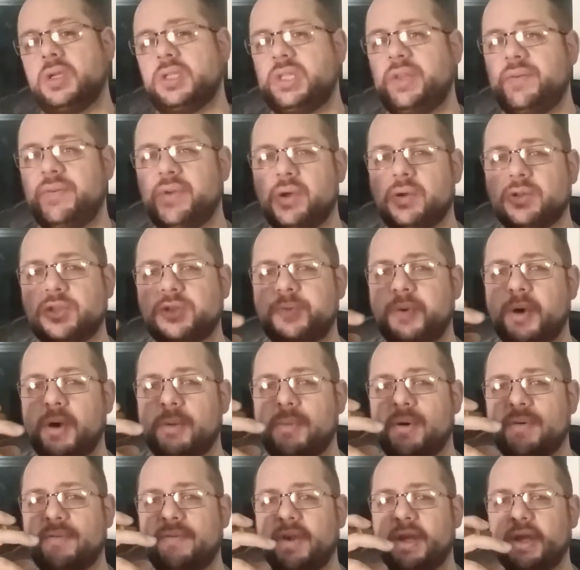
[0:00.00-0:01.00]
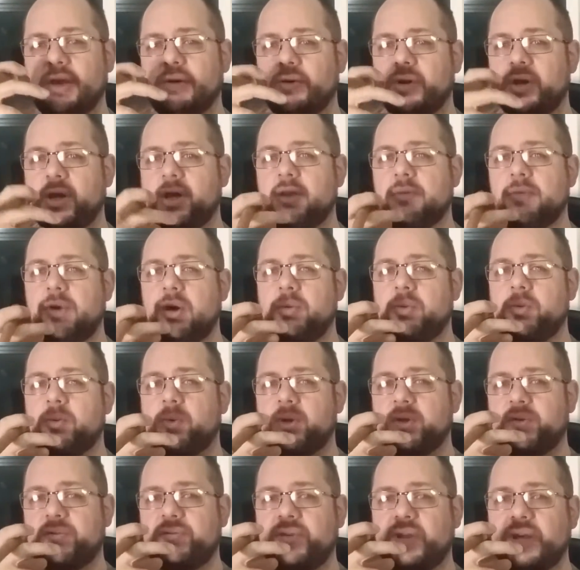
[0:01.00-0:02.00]
difficult to put my finger on it at the moment,
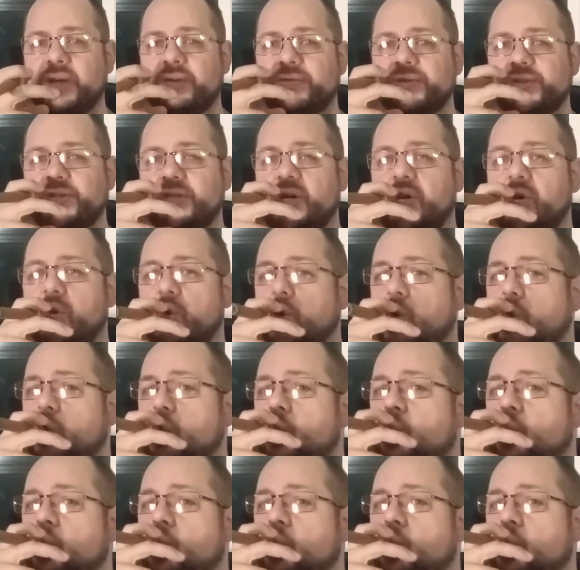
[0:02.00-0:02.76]
what the flavours are.